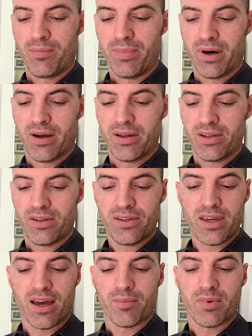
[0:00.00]
But
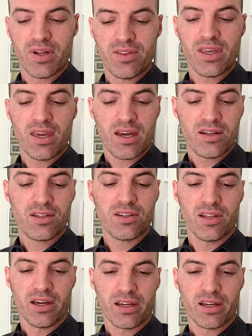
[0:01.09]
in the end,